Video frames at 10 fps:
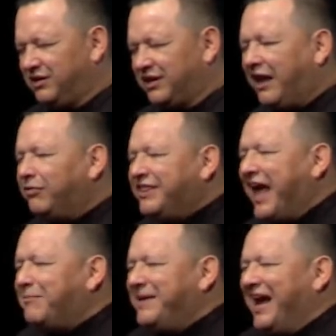God, would
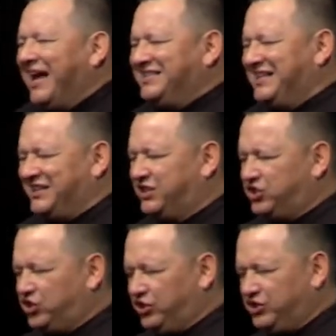that be us as a
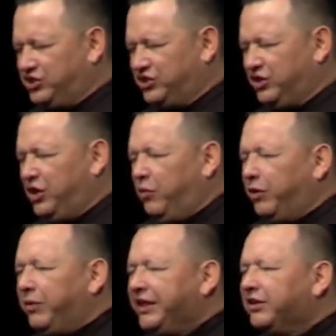church? Would
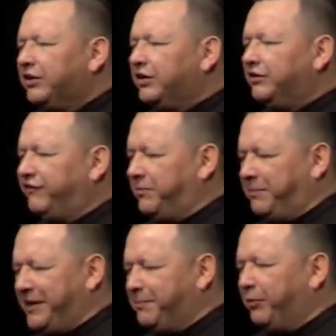we learn from the
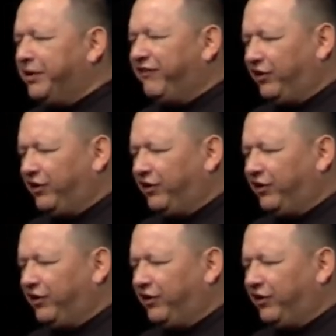people we've